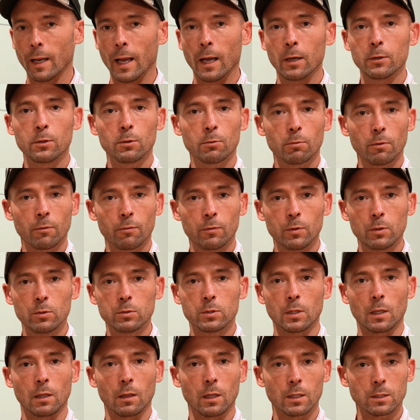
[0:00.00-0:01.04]
Now you're
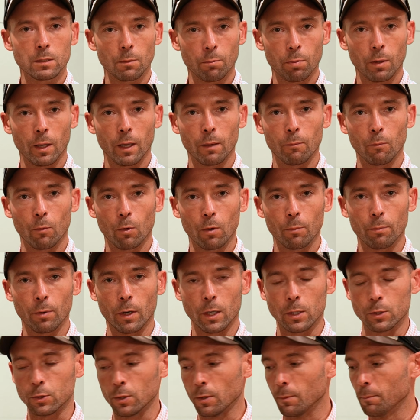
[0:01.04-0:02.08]
refusing. Let's apply more
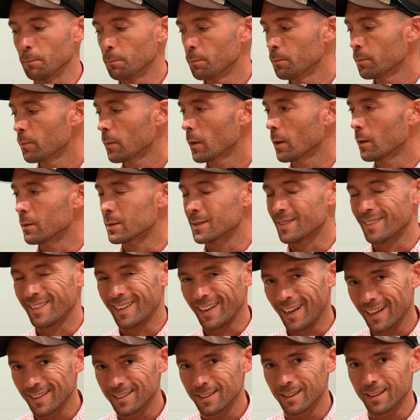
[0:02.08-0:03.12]
pressure. It's
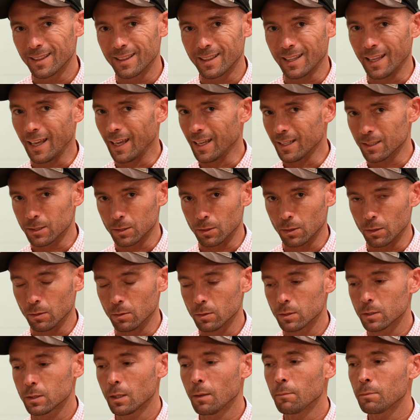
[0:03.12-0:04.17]
not the answer.
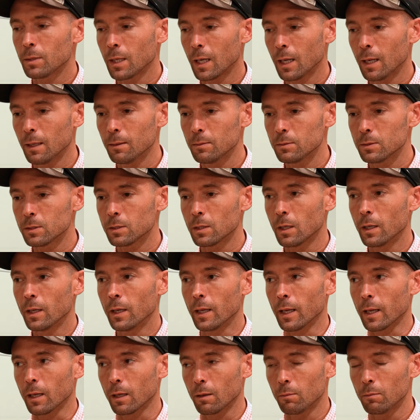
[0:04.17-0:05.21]
Sometimes
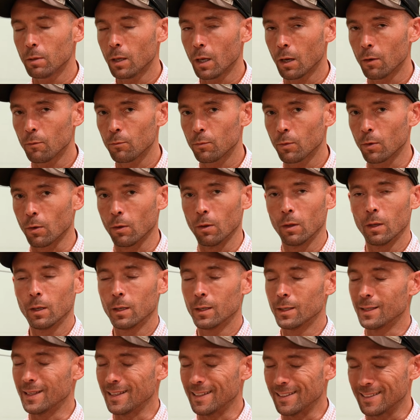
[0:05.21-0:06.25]
it can be helpful.
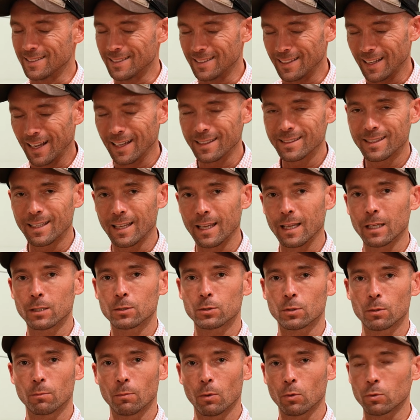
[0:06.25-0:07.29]
It is not the
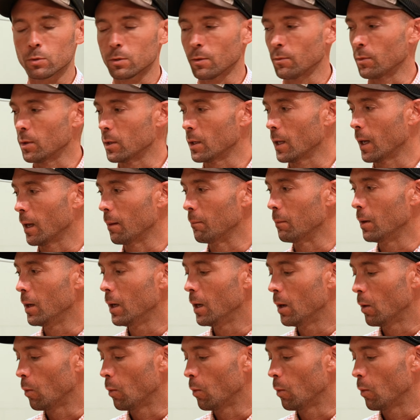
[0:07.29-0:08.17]
answer most of the time.